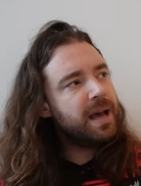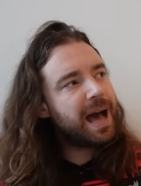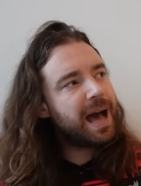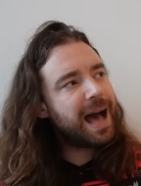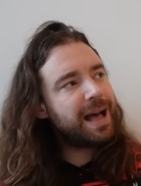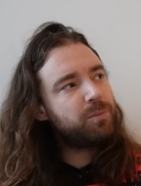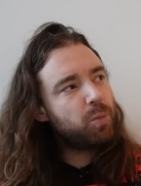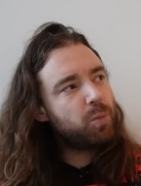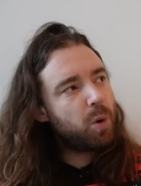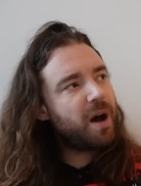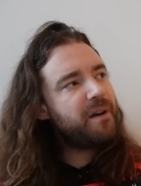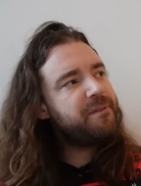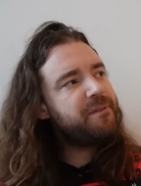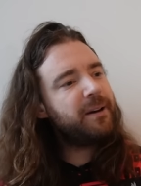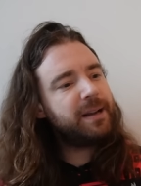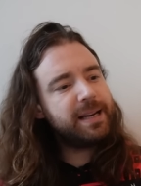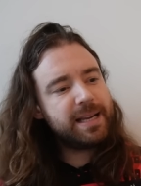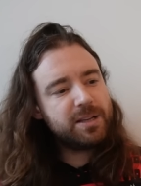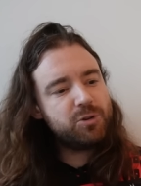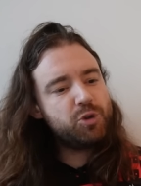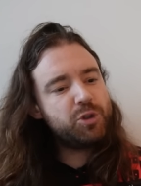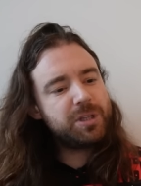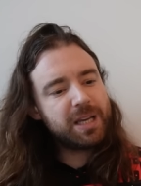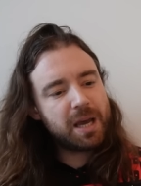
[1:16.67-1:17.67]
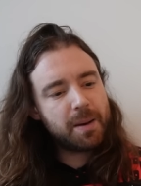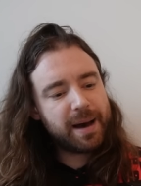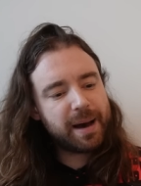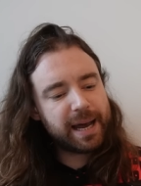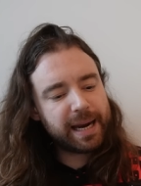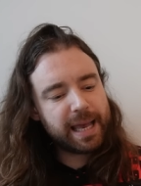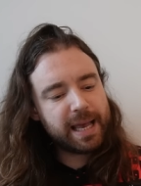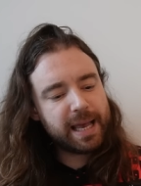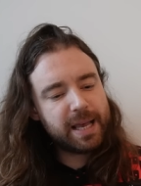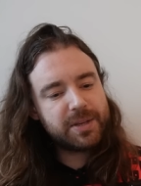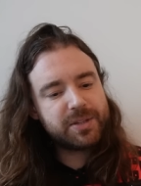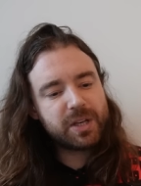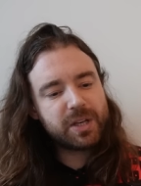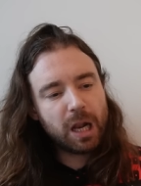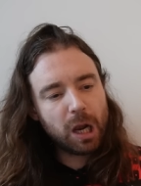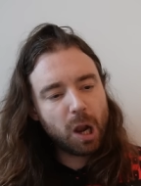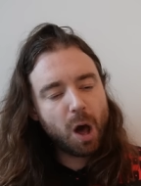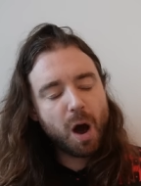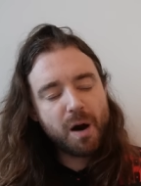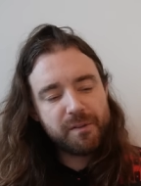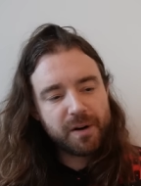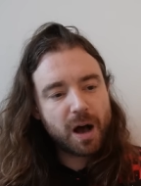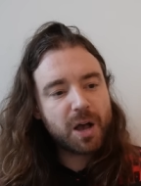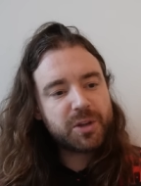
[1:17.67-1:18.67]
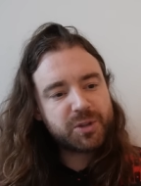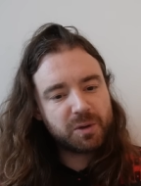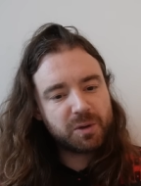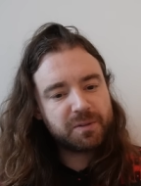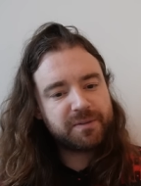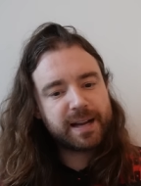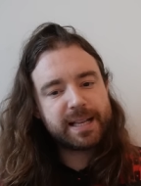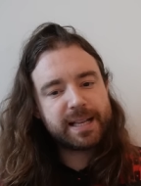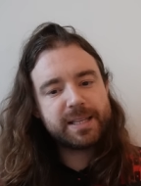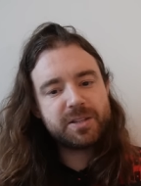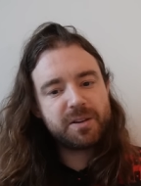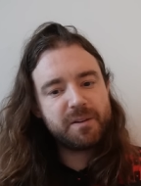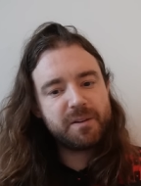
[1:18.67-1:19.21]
And what I find interesting about it is a lot of Arsenal fans